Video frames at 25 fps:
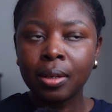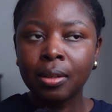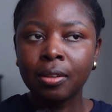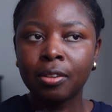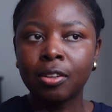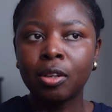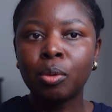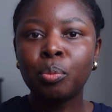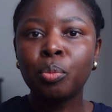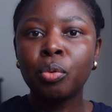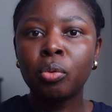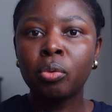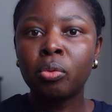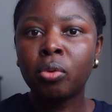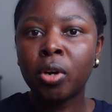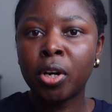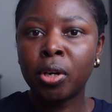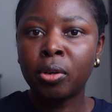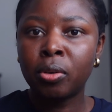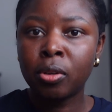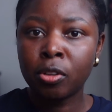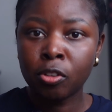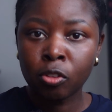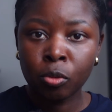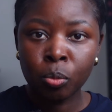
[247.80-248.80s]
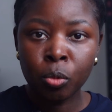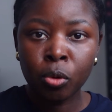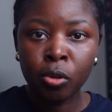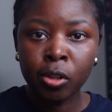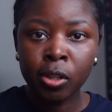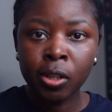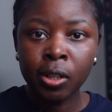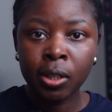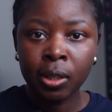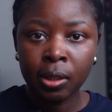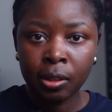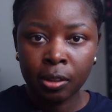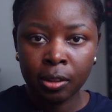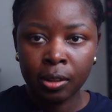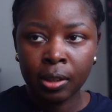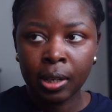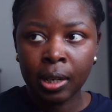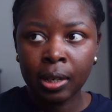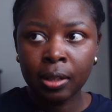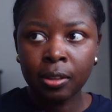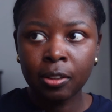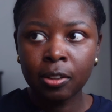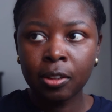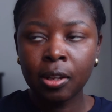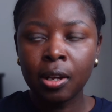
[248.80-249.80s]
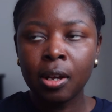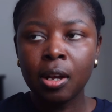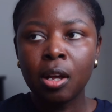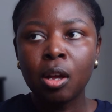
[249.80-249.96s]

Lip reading: temporary smoothness, yes,